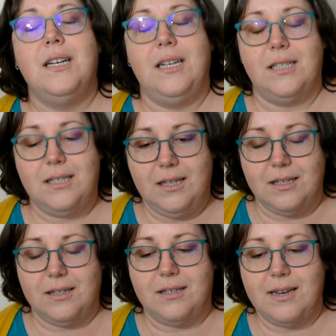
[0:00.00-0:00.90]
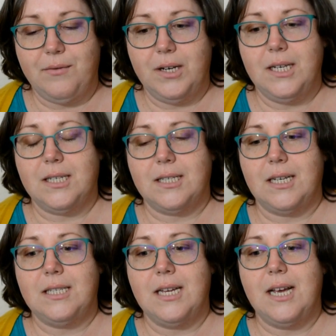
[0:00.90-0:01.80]
in the 70s, as
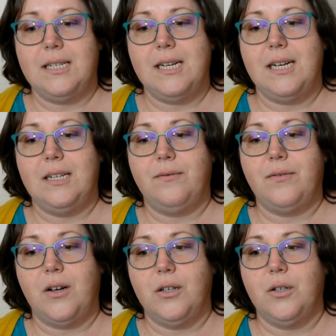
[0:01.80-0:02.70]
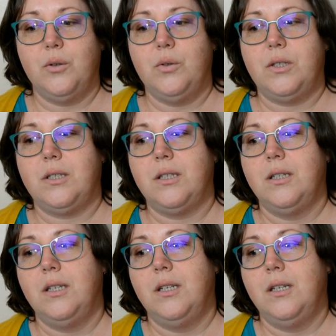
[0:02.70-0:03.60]
I said, and it follows
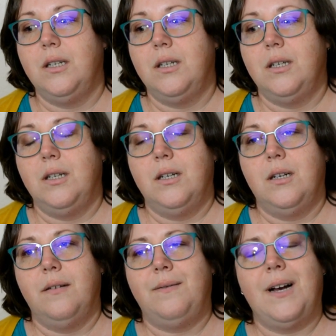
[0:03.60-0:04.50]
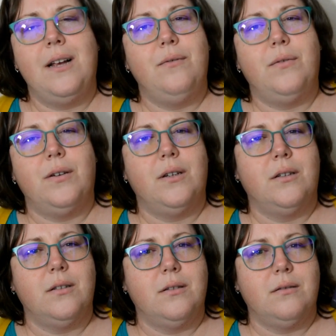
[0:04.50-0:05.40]
five
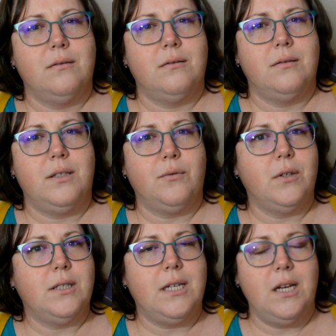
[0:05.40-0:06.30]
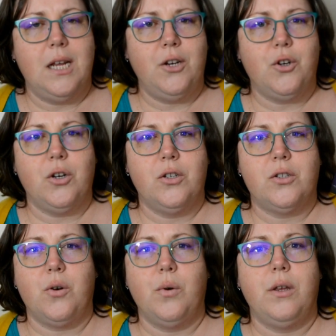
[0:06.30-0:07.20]
different teenagers
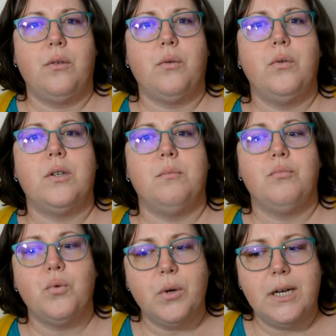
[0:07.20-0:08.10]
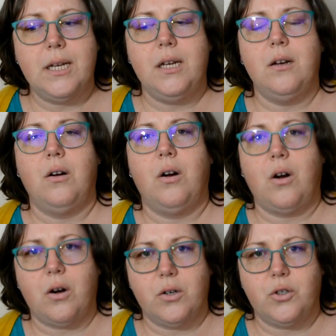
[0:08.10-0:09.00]
going through some pretty
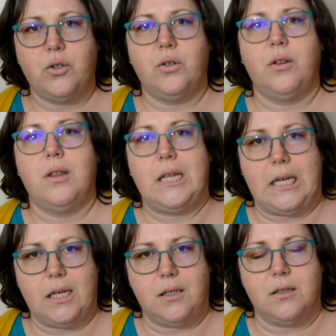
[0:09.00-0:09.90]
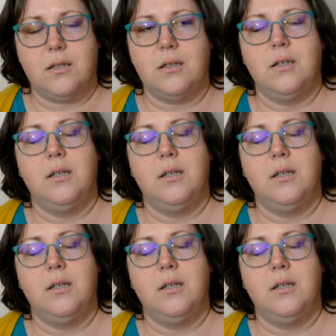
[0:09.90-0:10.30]
harsh things.